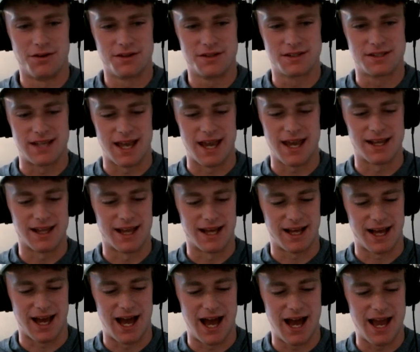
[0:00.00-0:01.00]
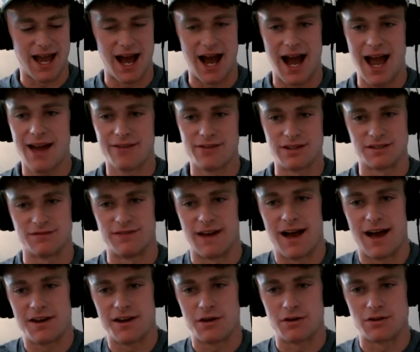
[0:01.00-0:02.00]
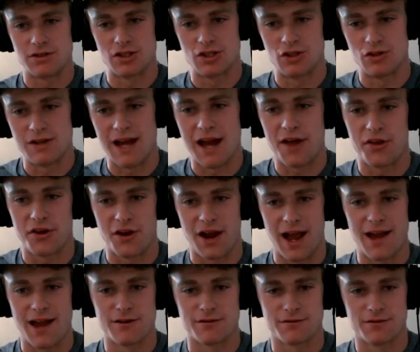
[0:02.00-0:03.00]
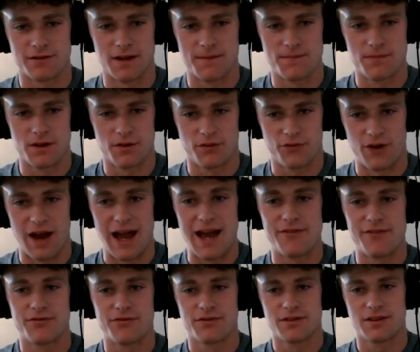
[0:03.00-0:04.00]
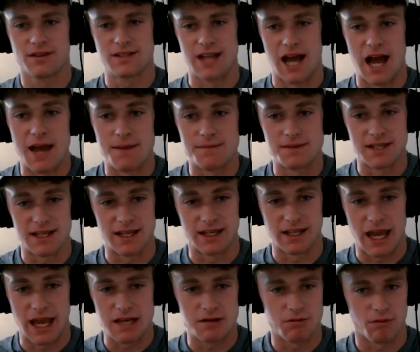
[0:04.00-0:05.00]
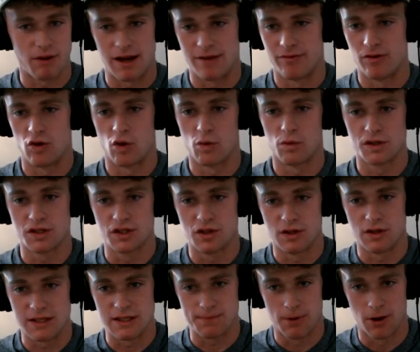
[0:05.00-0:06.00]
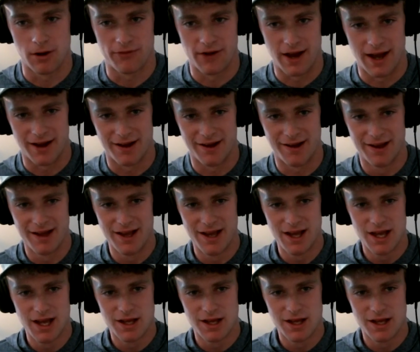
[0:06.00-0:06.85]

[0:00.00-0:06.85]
say like, I have this value as a student athlete. I have 5 times the engagement rate of a normal student's profile.